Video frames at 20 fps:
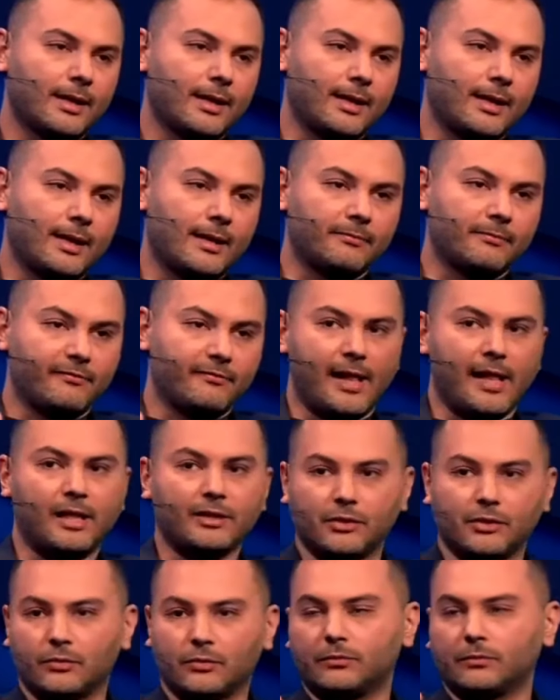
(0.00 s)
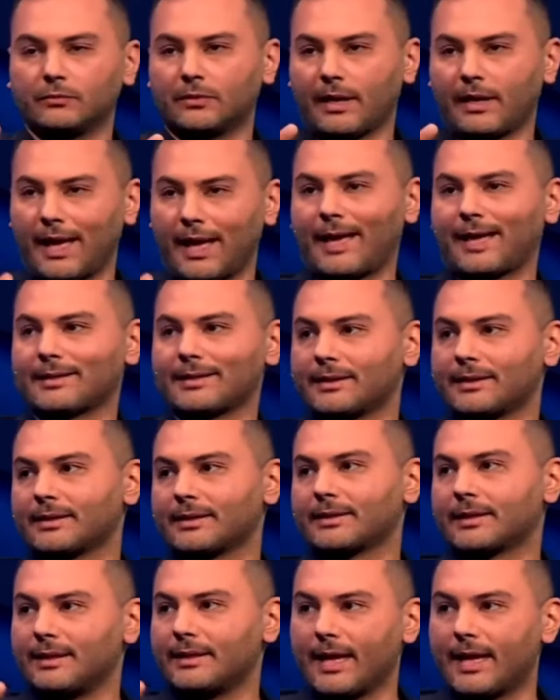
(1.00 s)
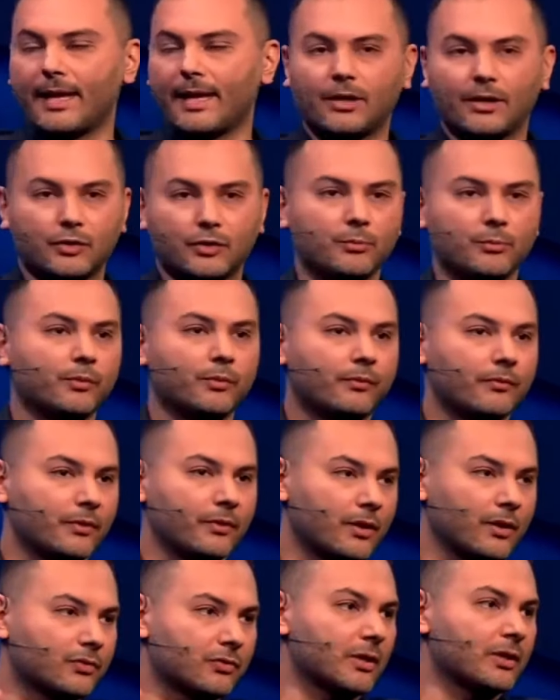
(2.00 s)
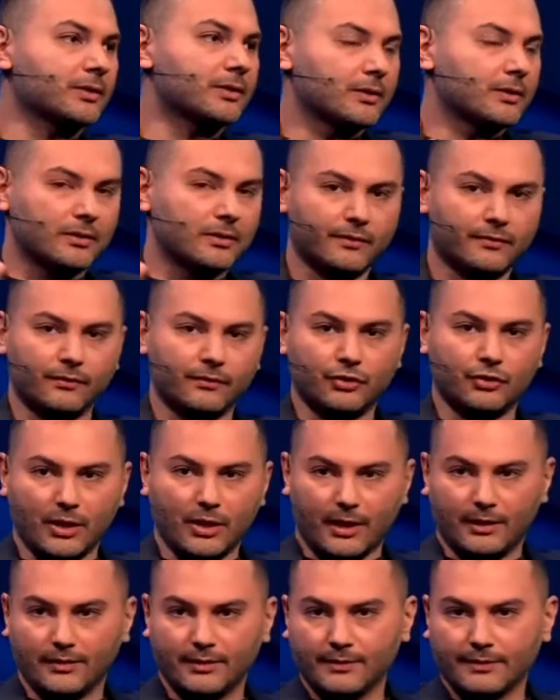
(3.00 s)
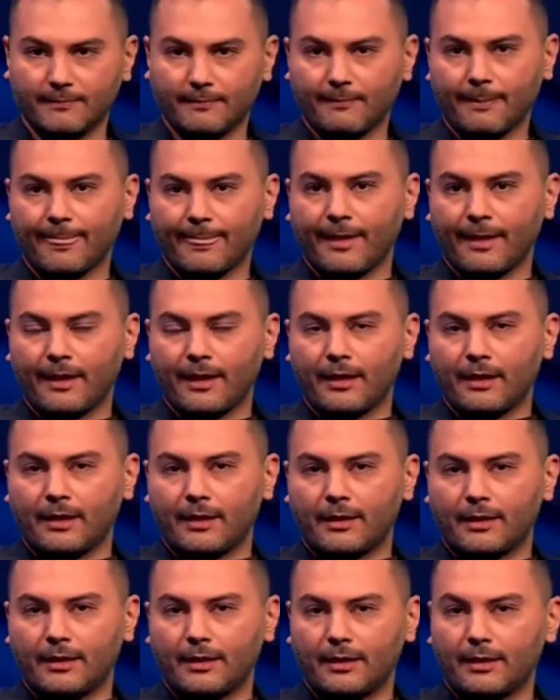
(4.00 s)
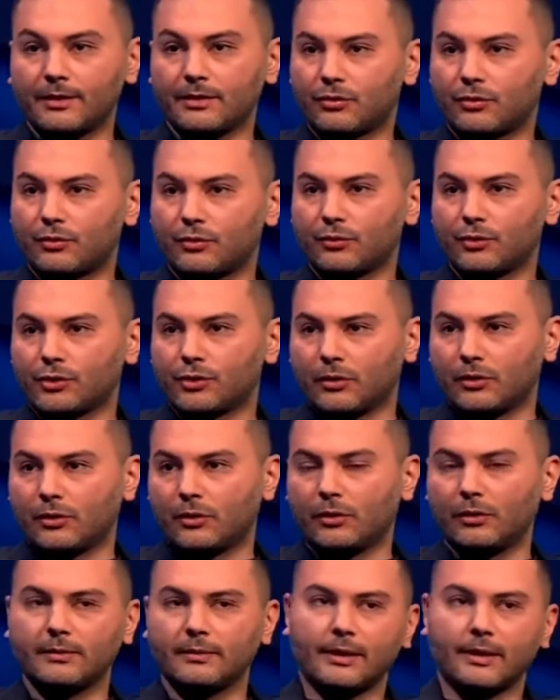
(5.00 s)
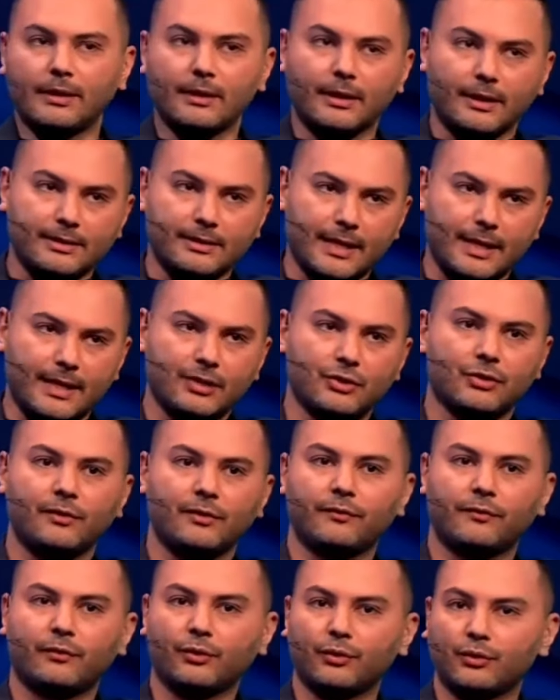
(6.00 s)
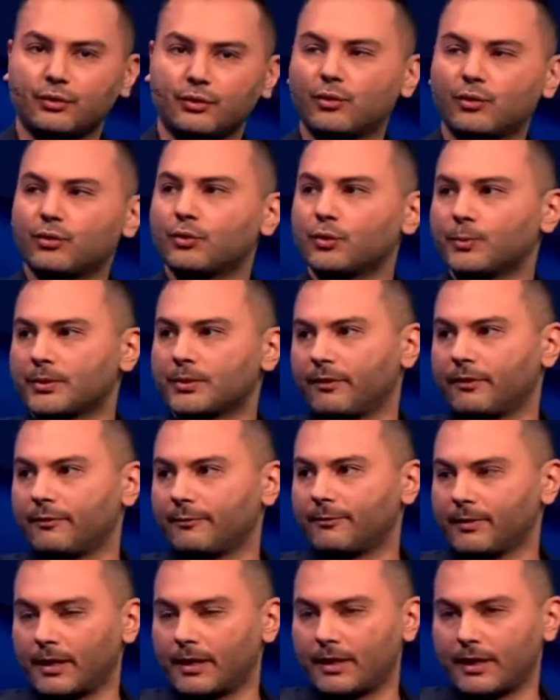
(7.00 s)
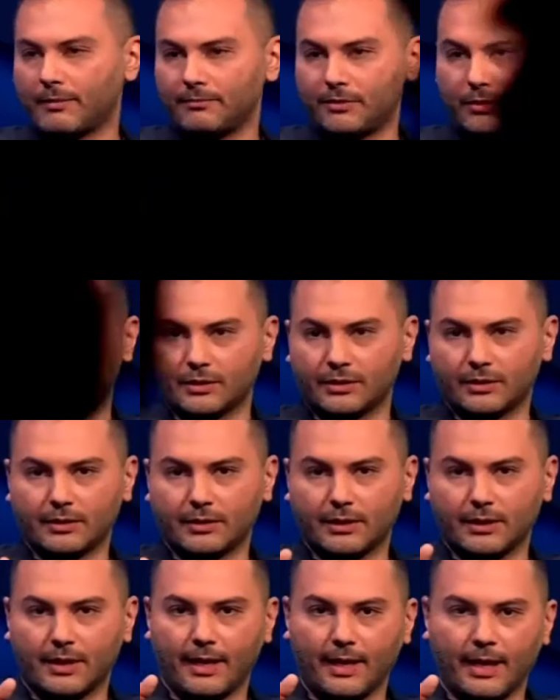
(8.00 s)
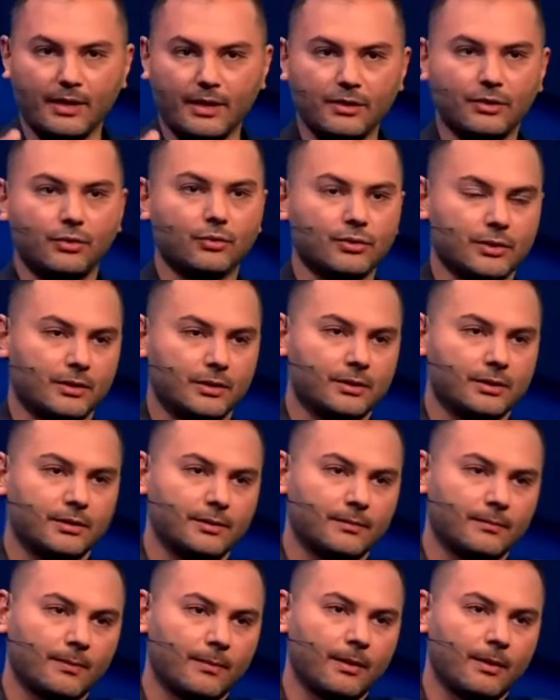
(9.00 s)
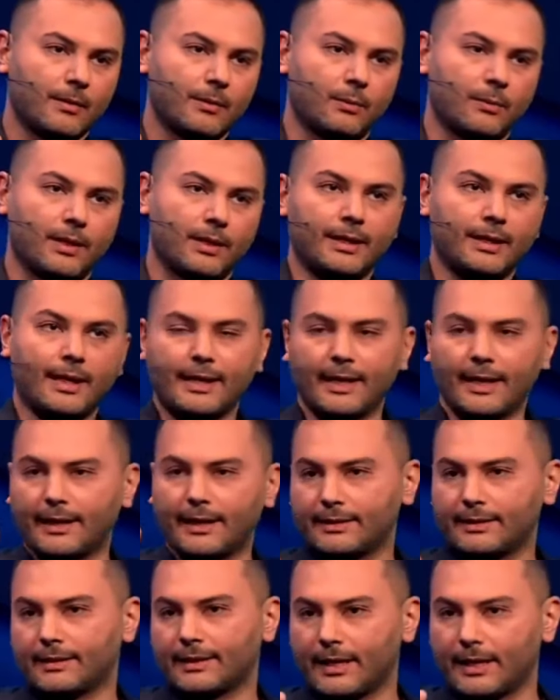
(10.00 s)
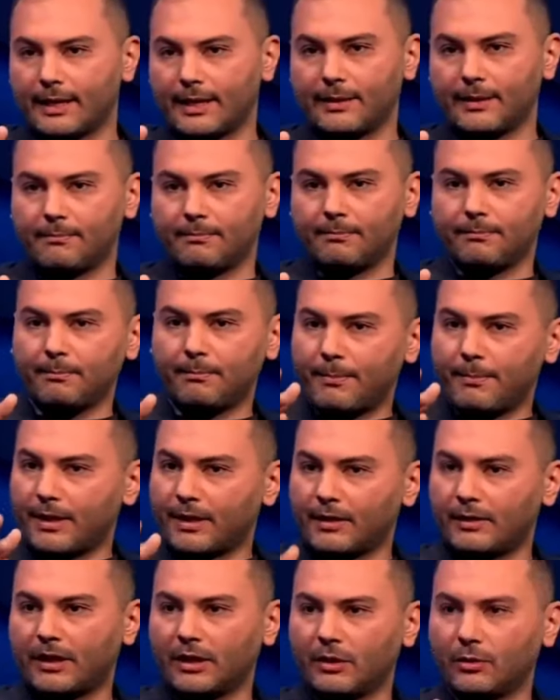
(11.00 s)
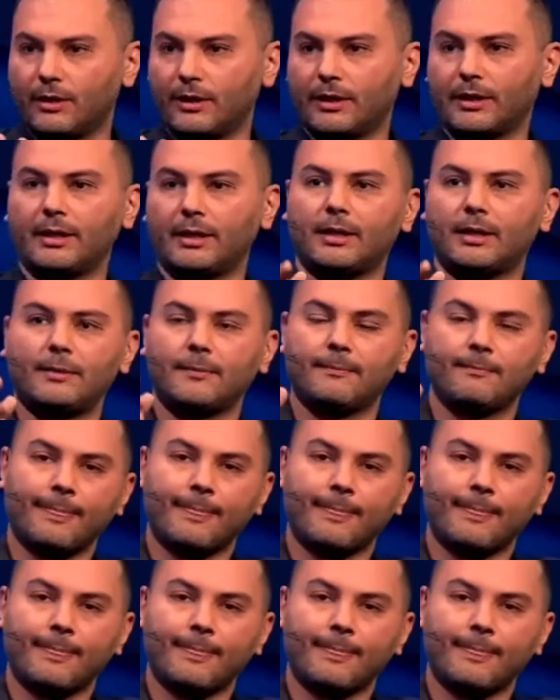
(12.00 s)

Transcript: value, assets, and data to move across different chains. It is crucial essentially for two groups of users. End users, where they get better liquidity,